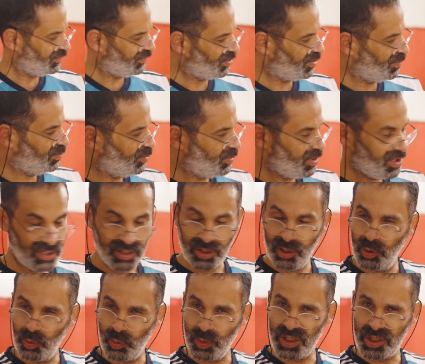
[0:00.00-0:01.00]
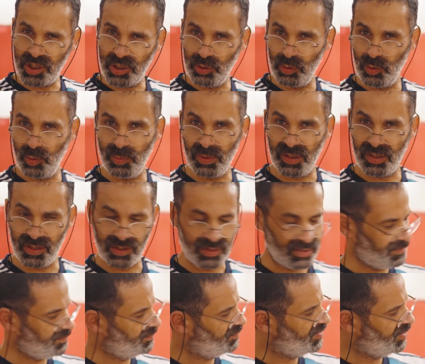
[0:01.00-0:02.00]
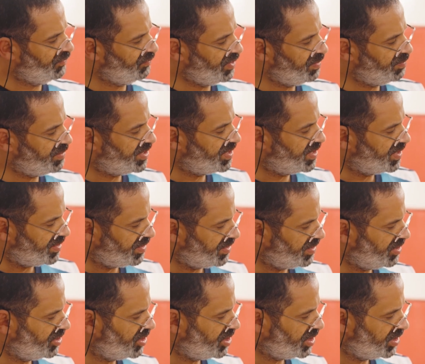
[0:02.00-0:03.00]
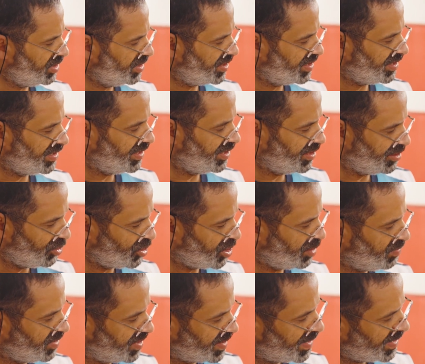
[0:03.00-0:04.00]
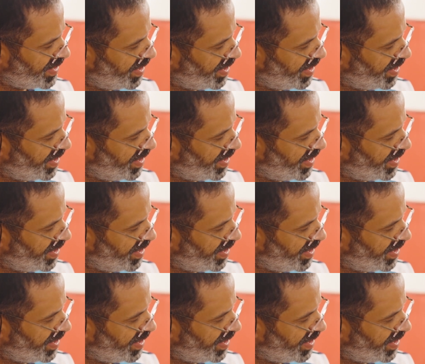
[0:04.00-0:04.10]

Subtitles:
from which you filmed earlier, the droplets